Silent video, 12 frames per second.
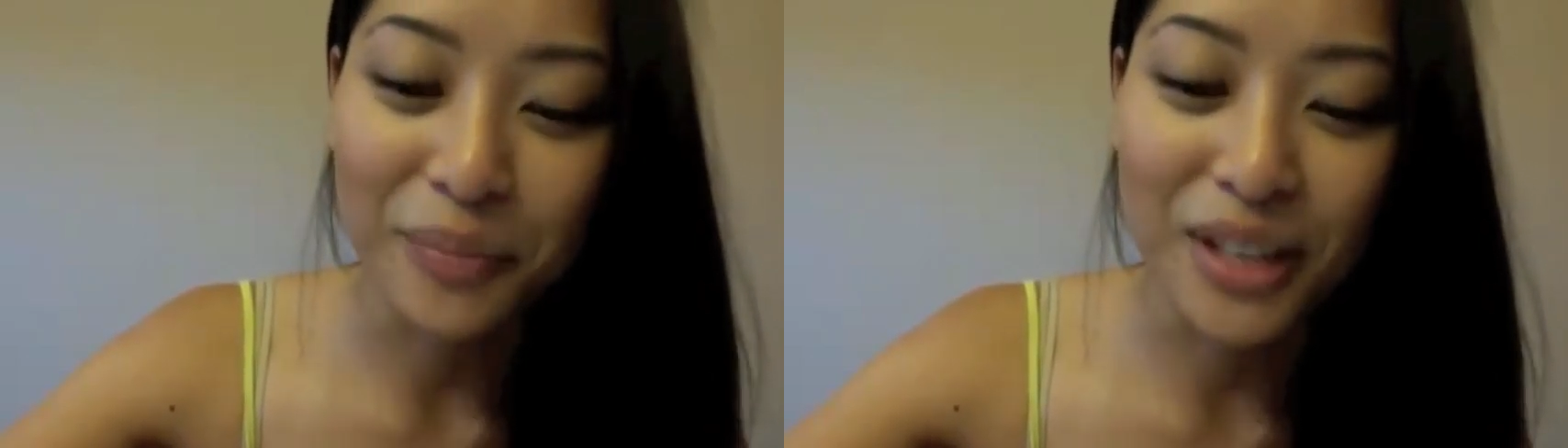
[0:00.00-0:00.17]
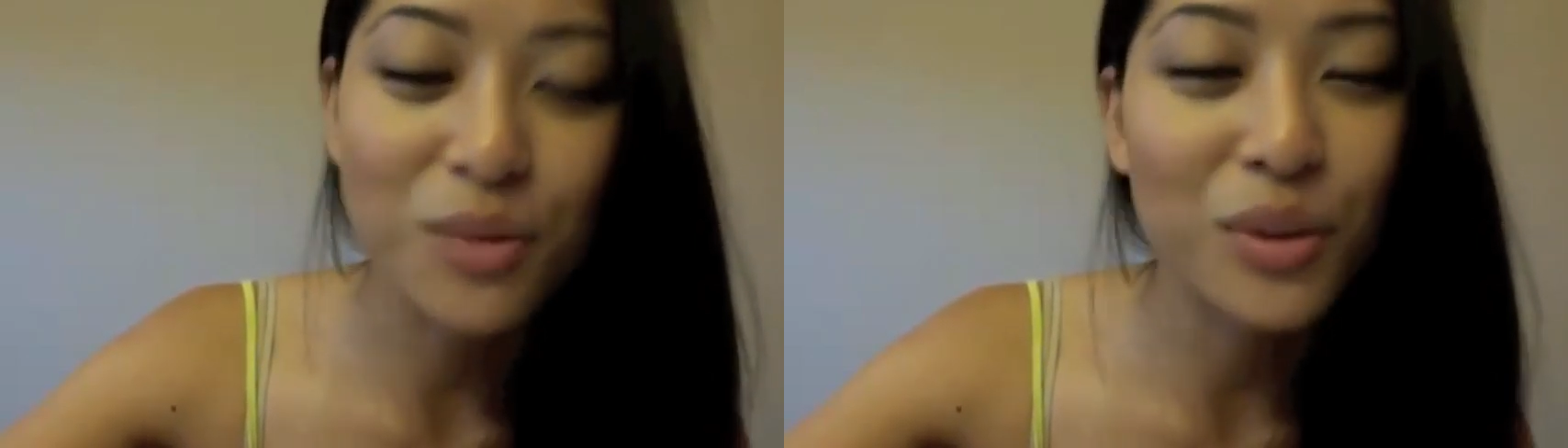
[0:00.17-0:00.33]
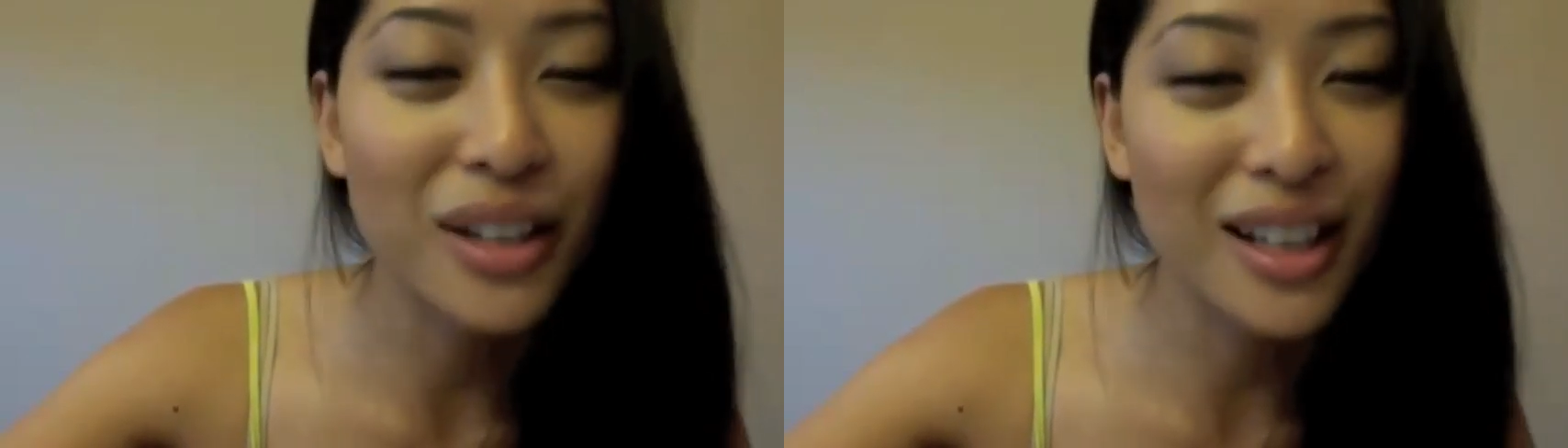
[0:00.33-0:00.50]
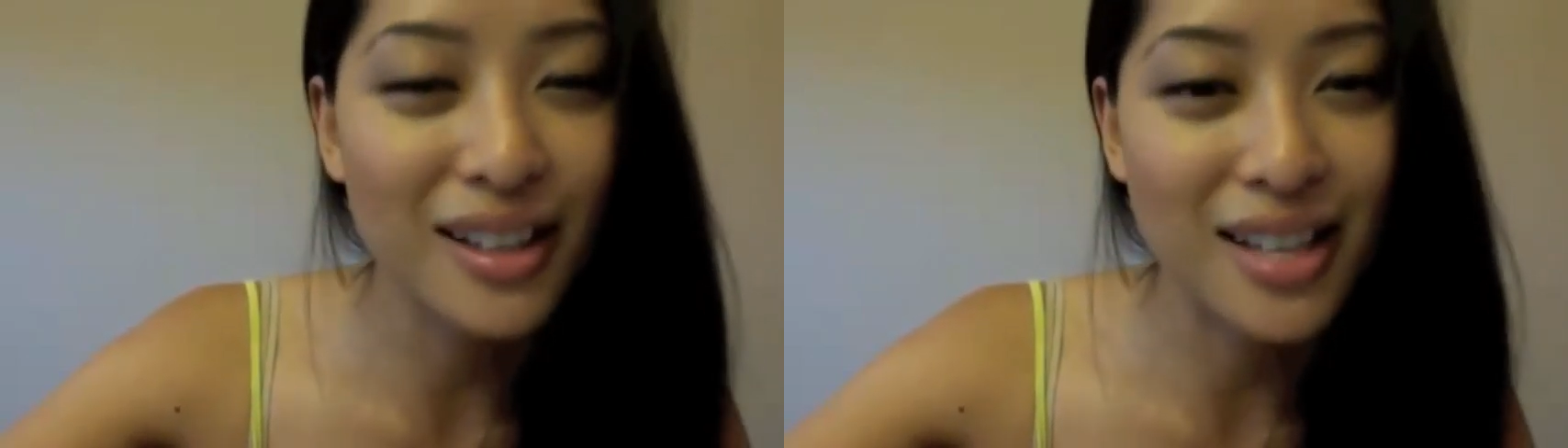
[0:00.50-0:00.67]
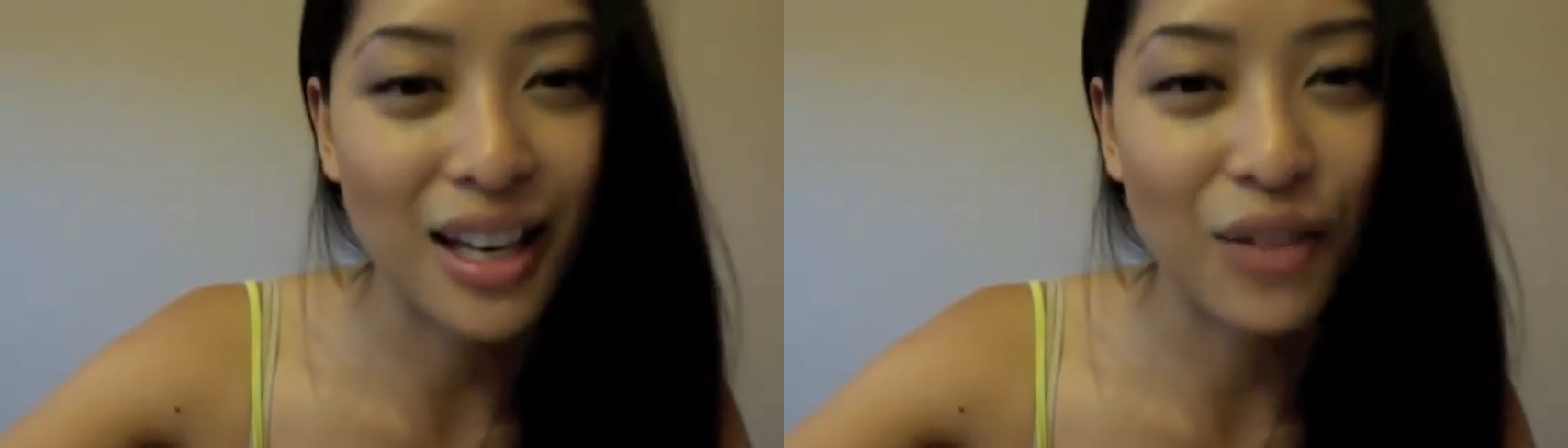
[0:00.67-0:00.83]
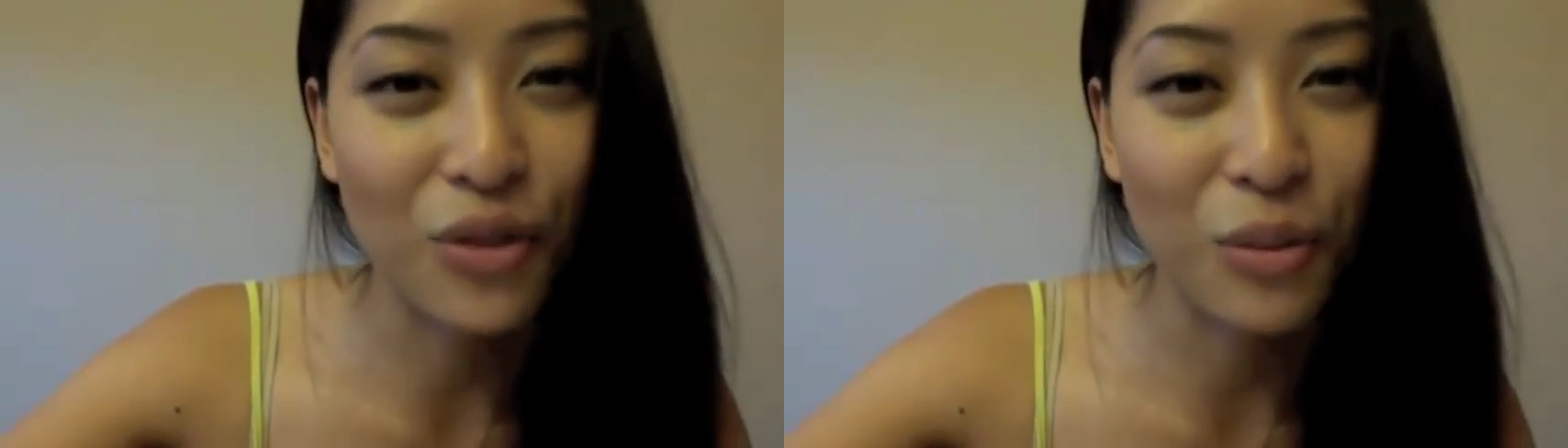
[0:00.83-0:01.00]
It's really
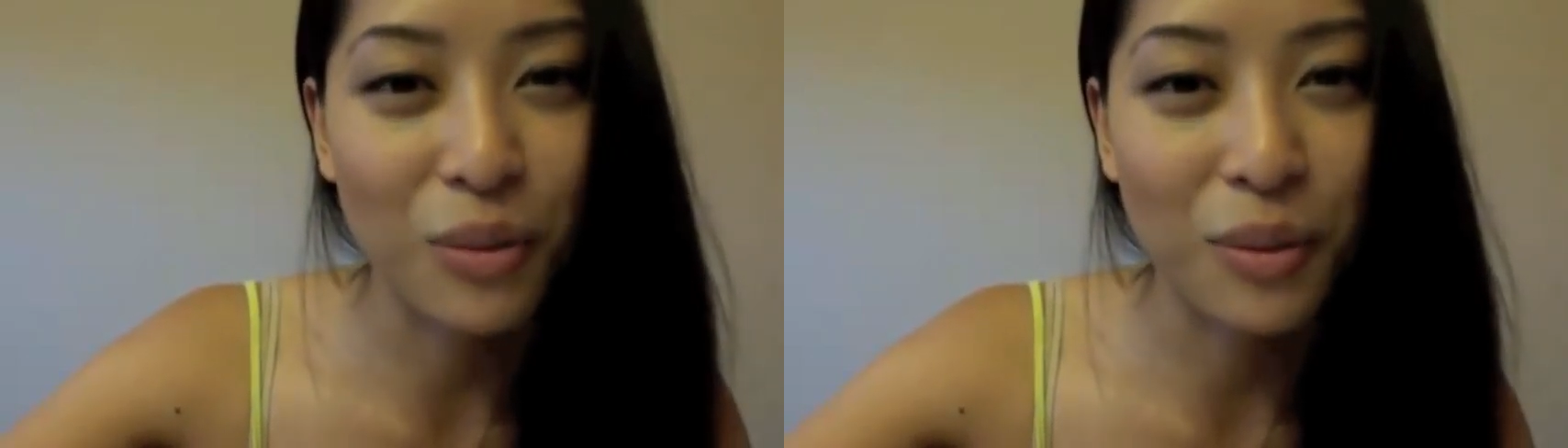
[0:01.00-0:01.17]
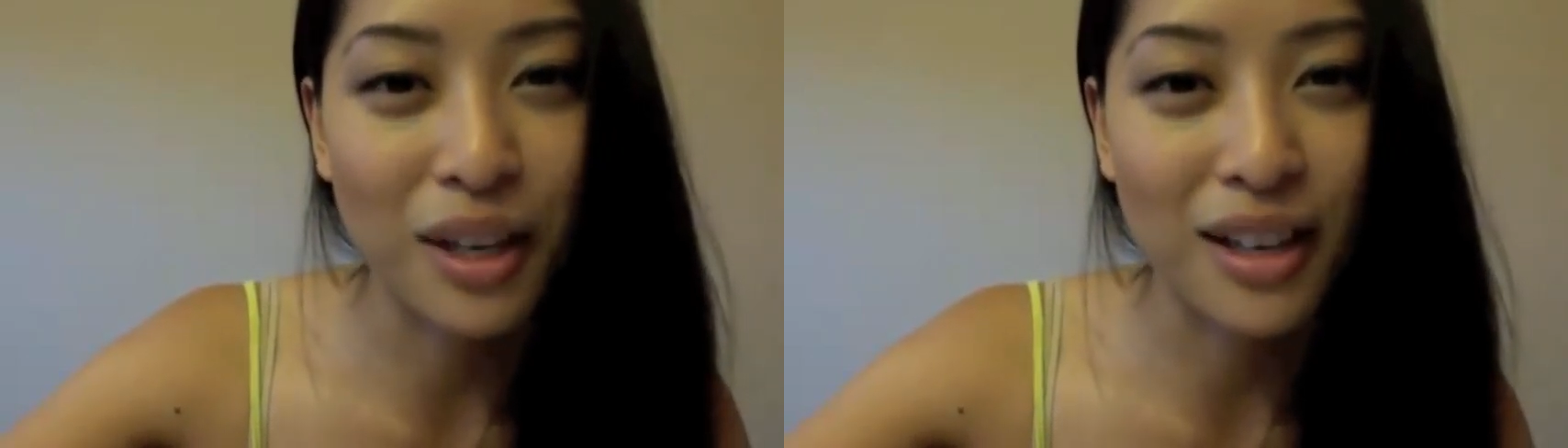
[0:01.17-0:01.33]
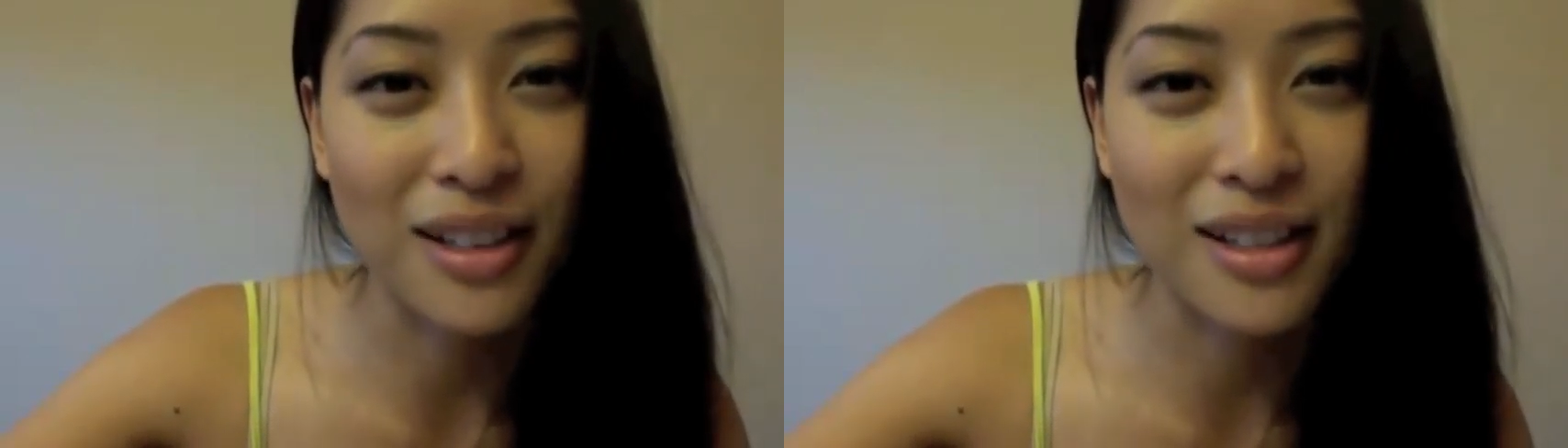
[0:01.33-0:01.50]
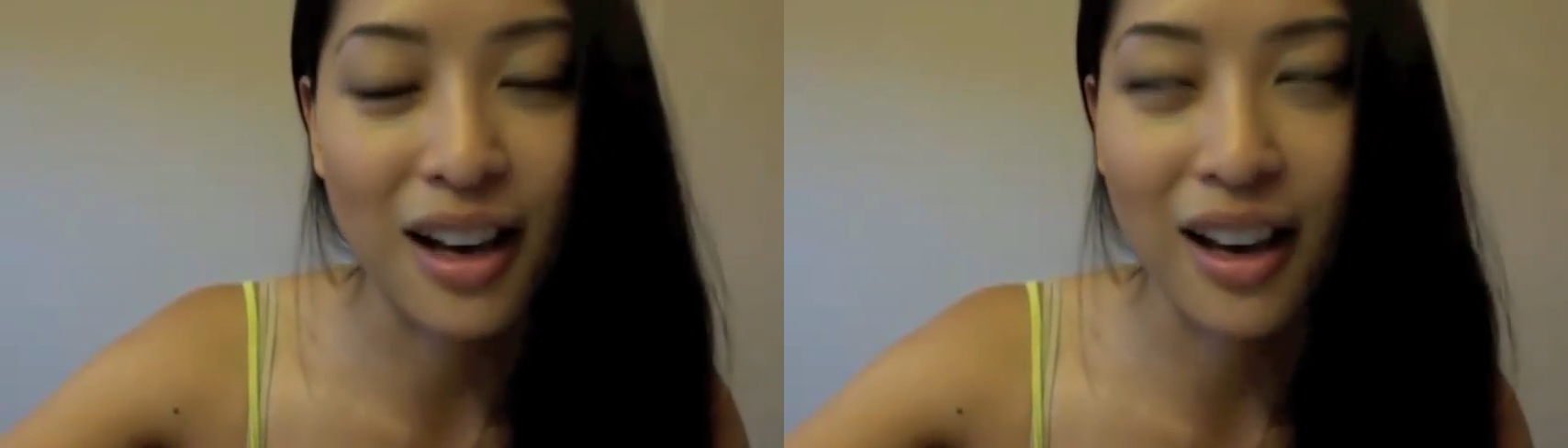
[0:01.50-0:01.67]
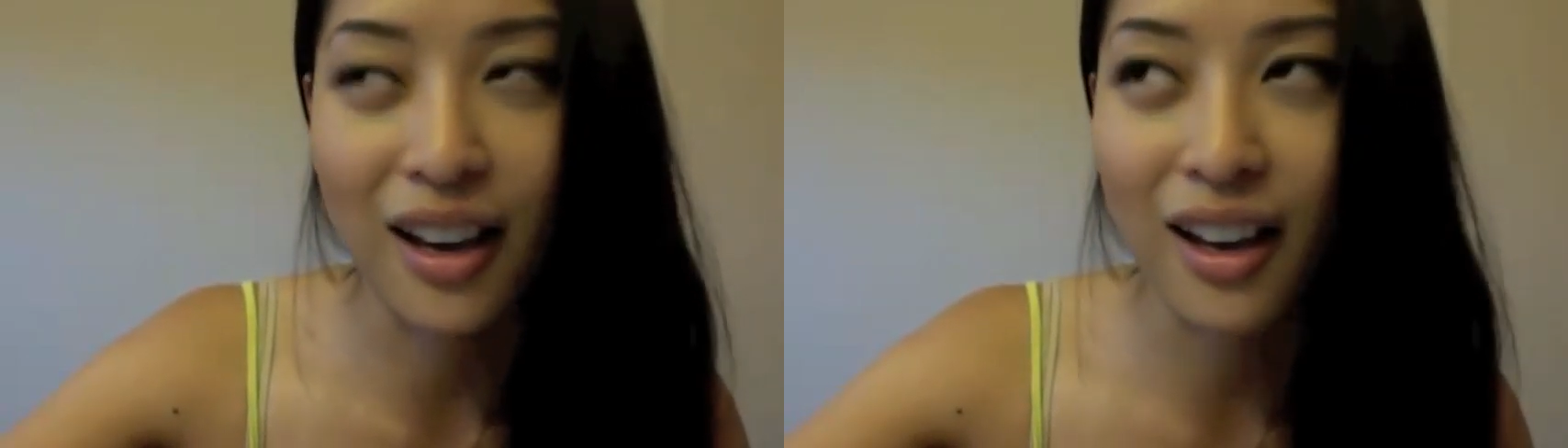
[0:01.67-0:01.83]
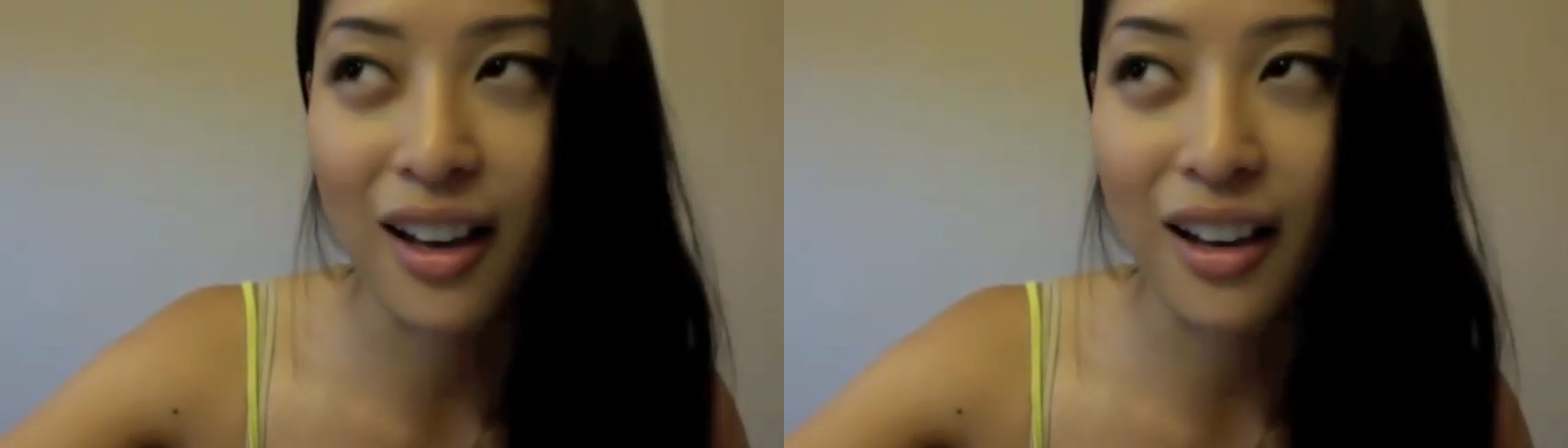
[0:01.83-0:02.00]
exciting for me because
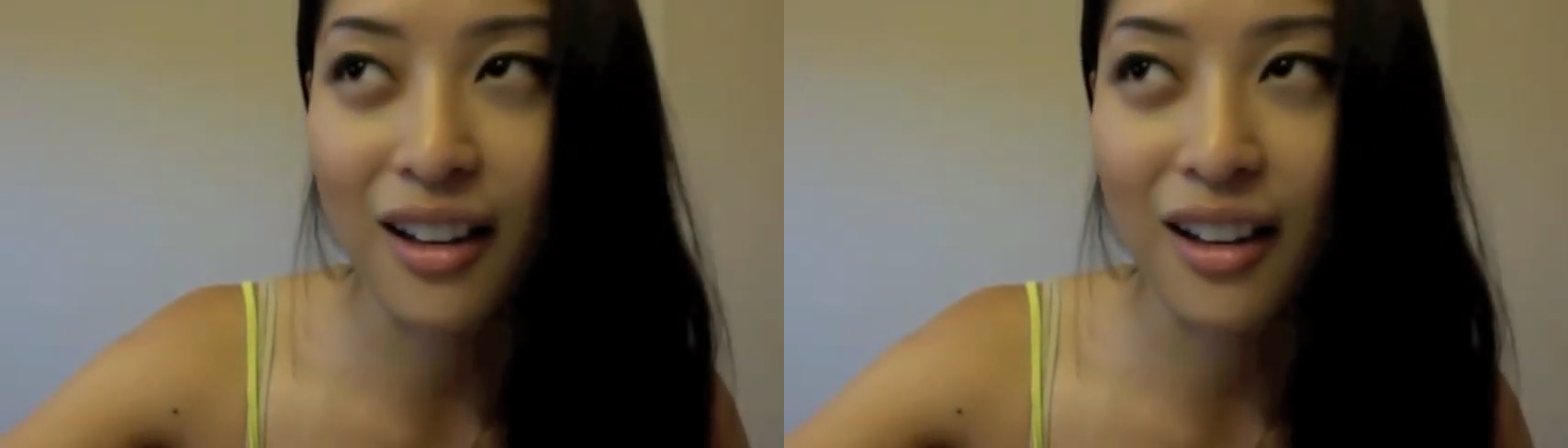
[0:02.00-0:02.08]
I